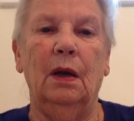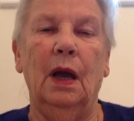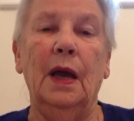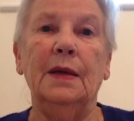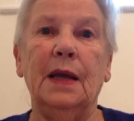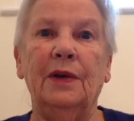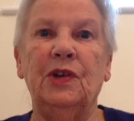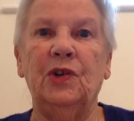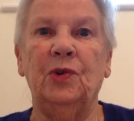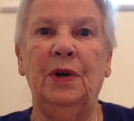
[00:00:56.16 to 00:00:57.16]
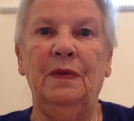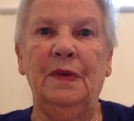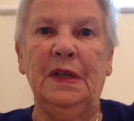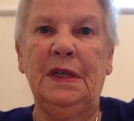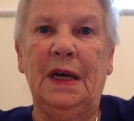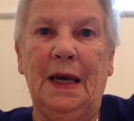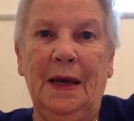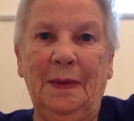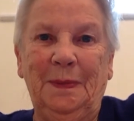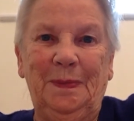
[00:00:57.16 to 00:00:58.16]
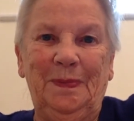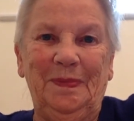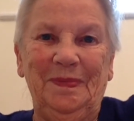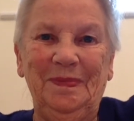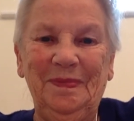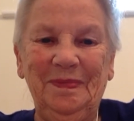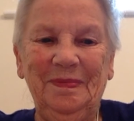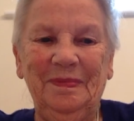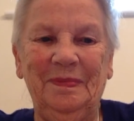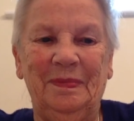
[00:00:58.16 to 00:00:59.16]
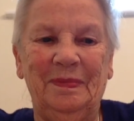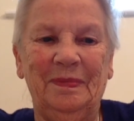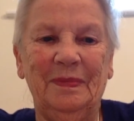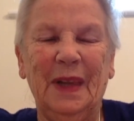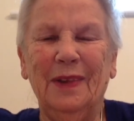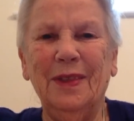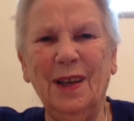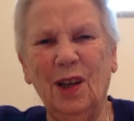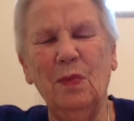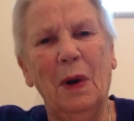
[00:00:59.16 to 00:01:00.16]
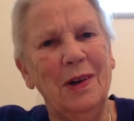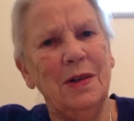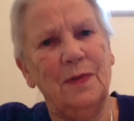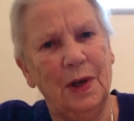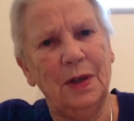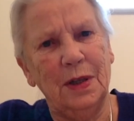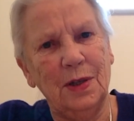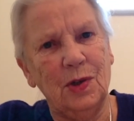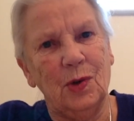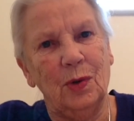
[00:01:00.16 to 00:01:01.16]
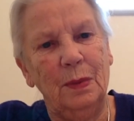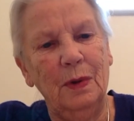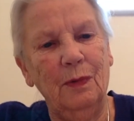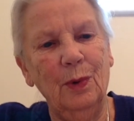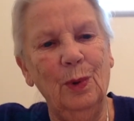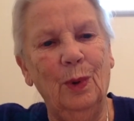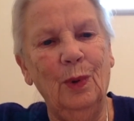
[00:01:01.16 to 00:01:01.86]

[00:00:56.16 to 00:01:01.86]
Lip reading: Here's our story for today. I think you might have heard this story before.